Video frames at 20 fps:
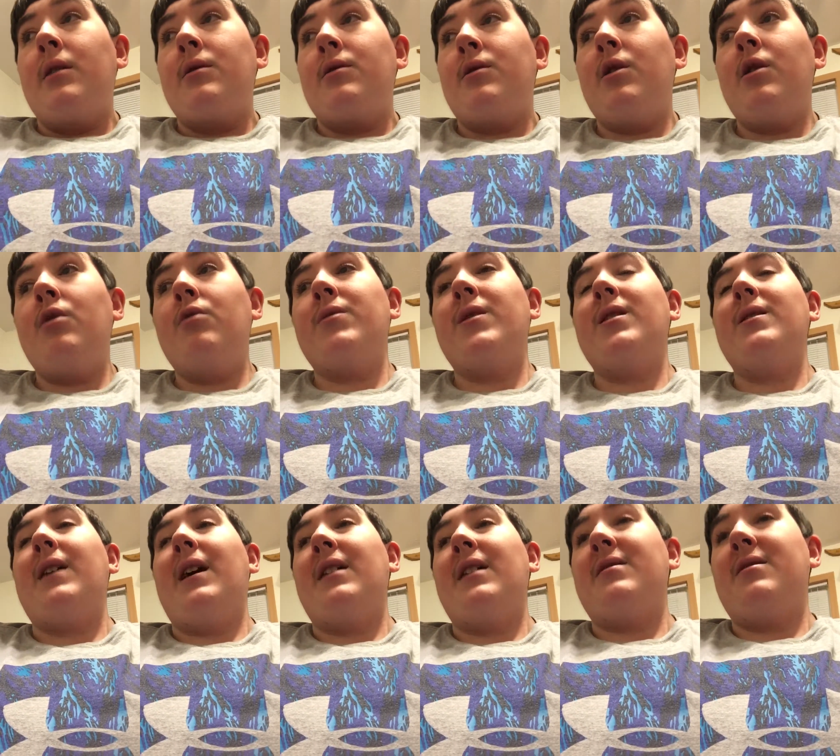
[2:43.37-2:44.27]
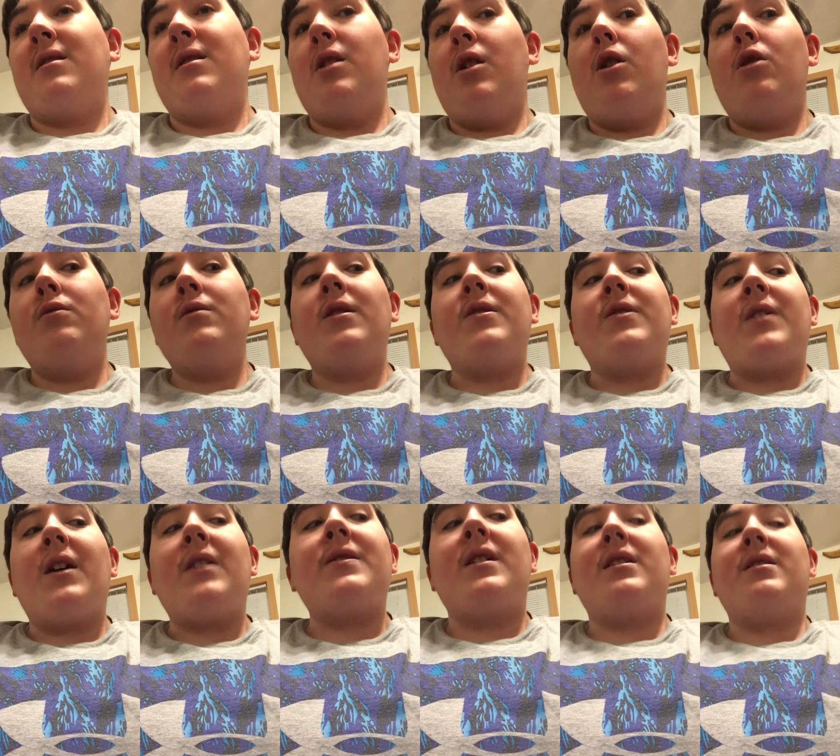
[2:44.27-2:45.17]
Do you realize the only
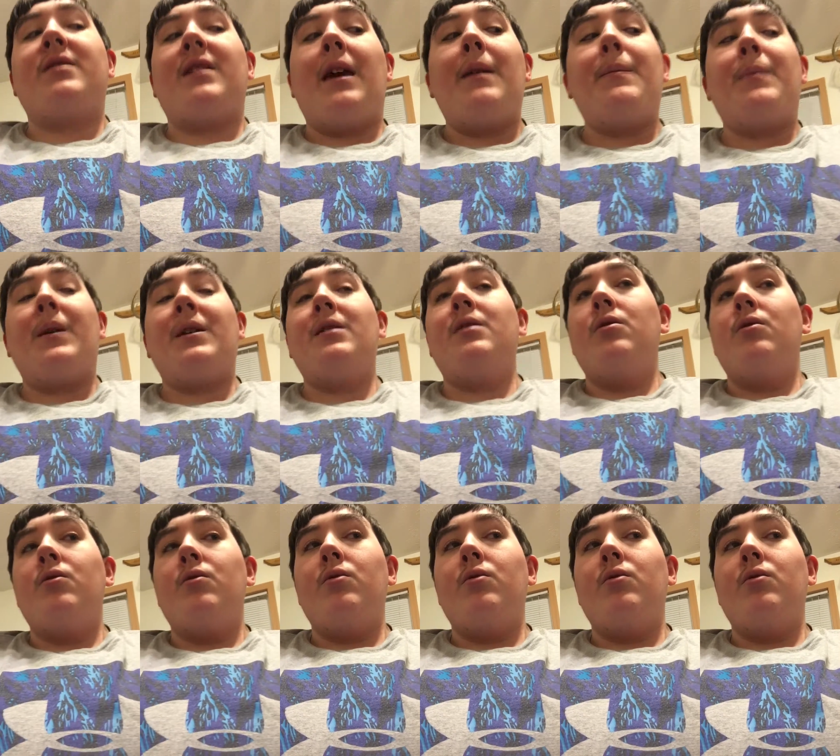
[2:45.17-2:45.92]
thing that is keeping